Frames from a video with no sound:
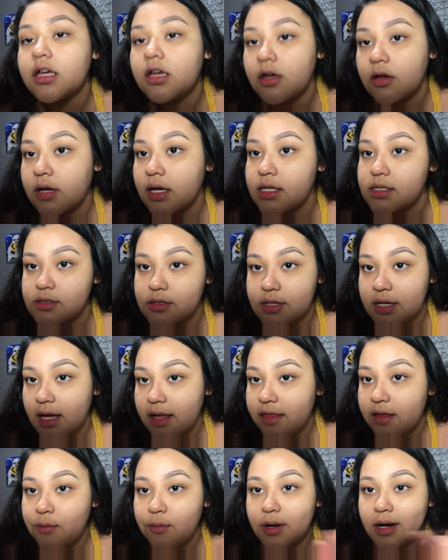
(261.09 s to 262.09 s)
Okay, so now
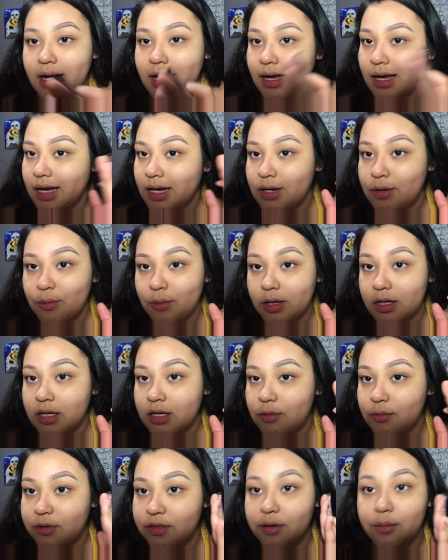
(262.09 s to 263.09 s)
that we're kind of
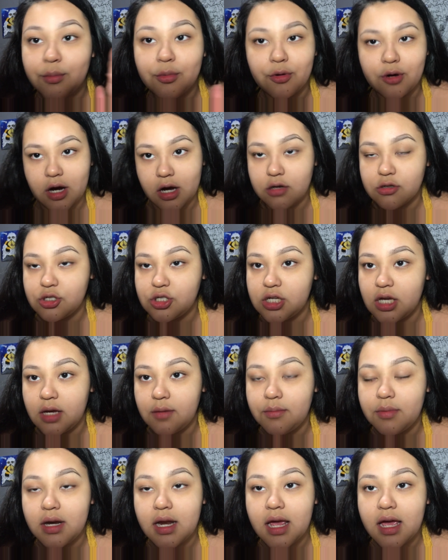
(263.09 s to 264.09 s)
working with a brow
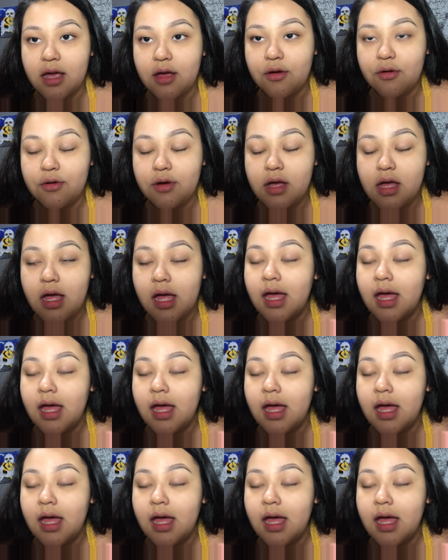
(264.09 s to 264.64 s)
shape now,